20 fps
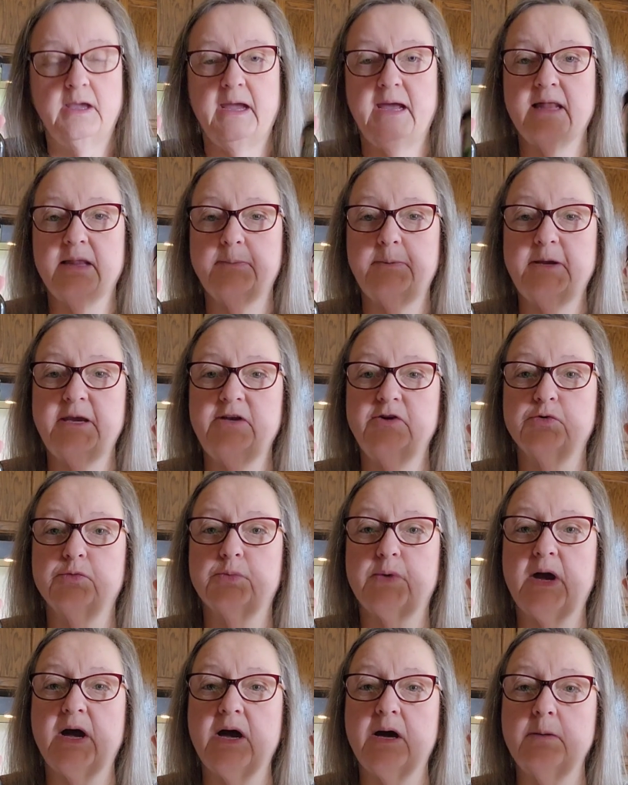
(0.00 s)
jalapeno
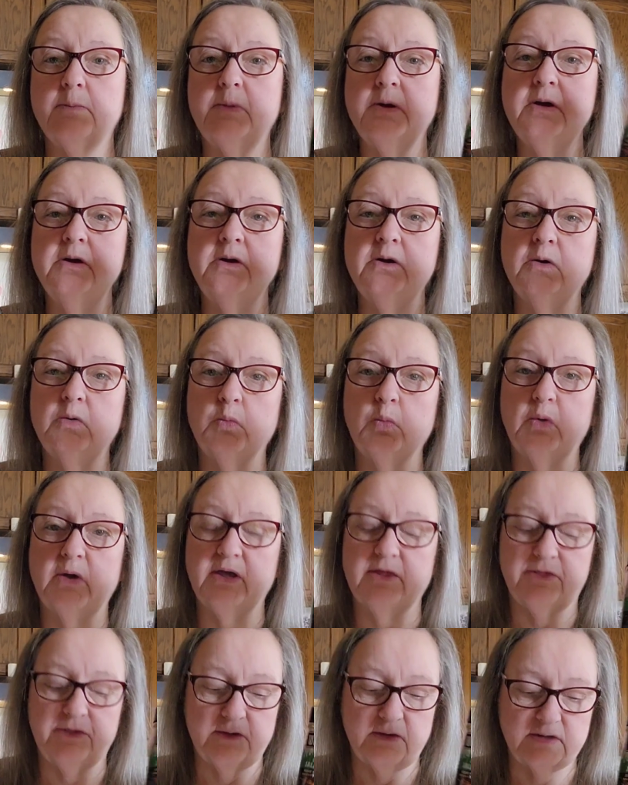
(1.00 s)
rub
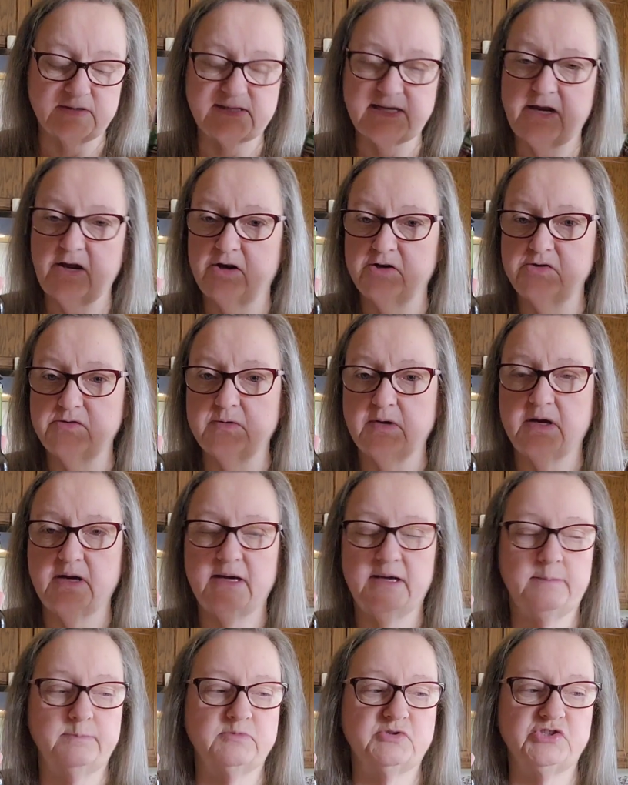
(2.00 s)
with, say, on
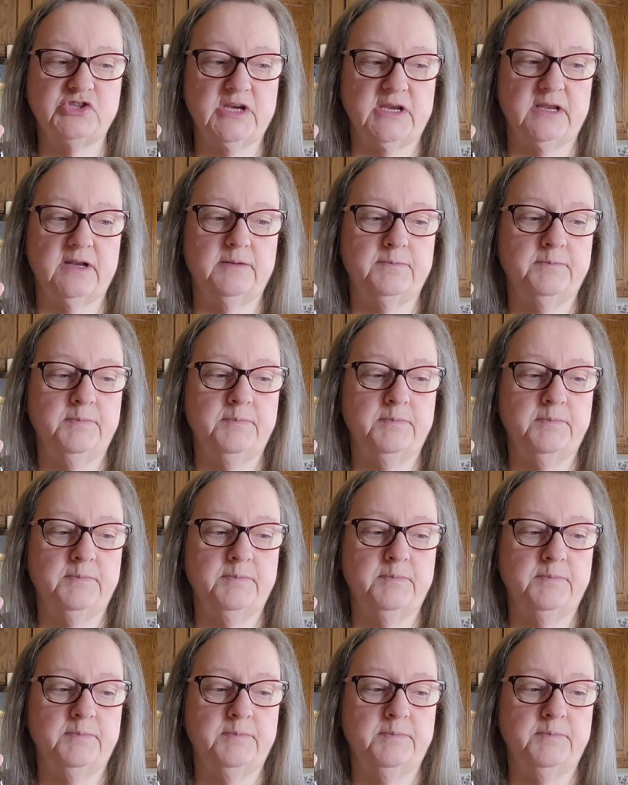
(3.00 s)
chicken,